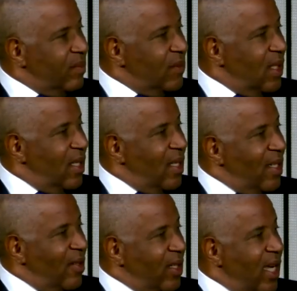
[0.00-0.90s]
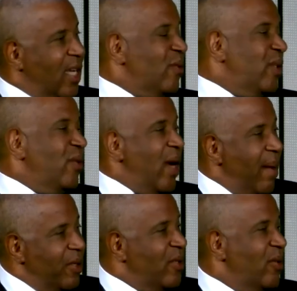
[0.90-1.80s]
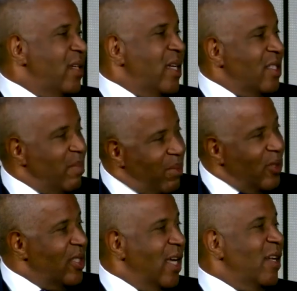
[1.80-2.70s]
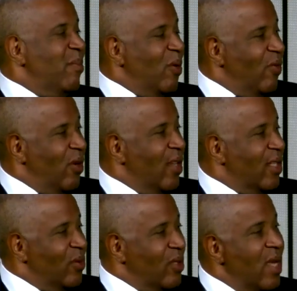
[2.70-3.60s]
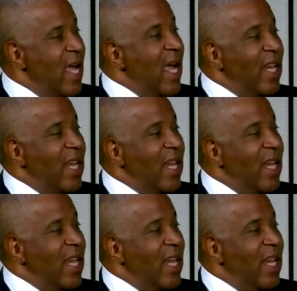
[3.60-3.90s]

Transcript: Mm-hmm. Okay, because we do aptitude testing, personality profile, all that sort of.